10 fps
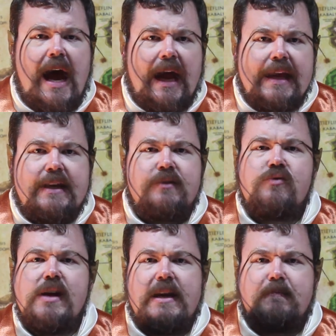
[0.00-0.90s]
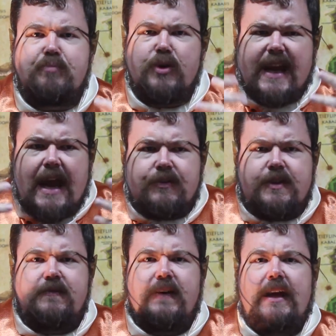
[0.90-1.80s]
I can really bring out
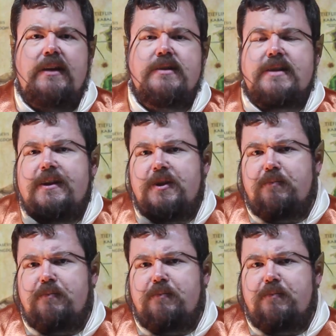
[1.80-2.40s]
the violence and